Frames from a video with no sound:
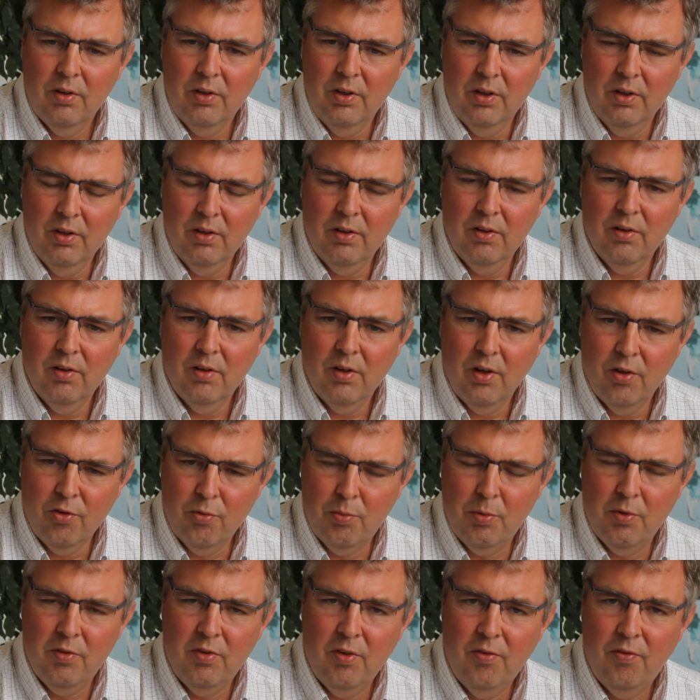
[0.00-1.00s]
in a
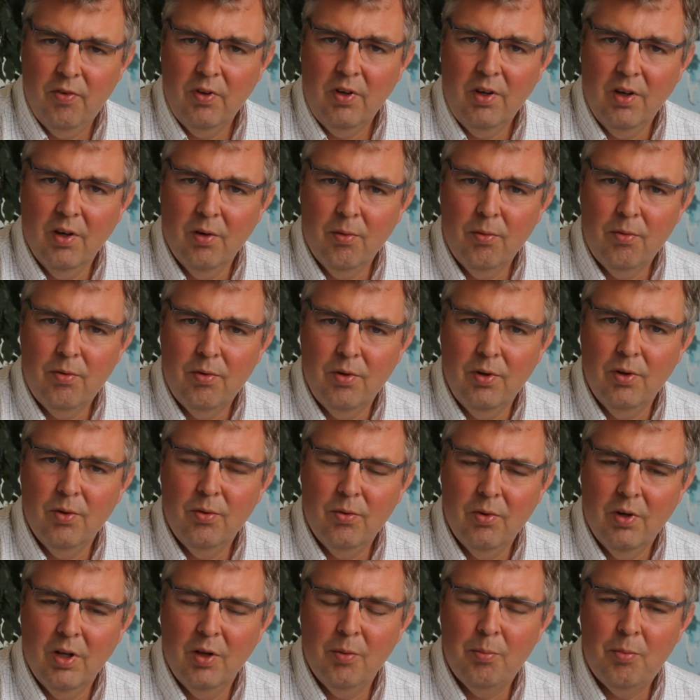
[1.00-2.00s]
specific country
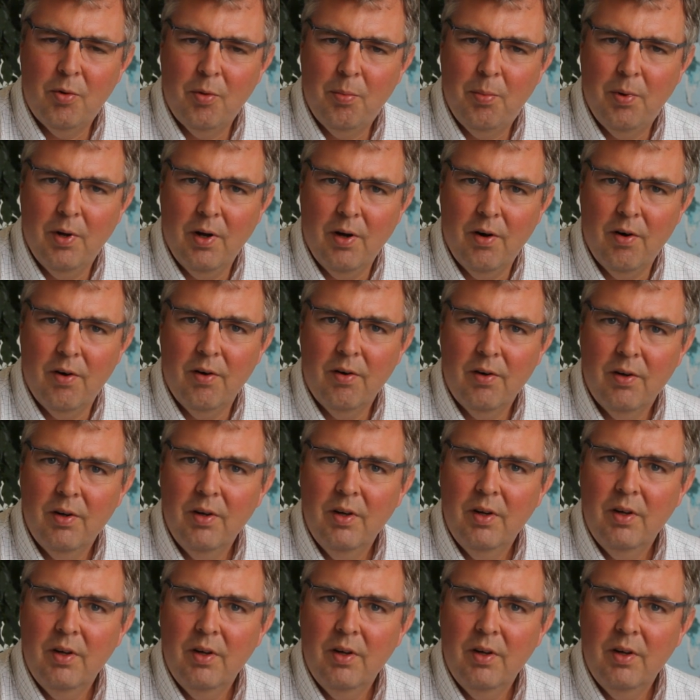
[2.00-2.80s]
to help prepare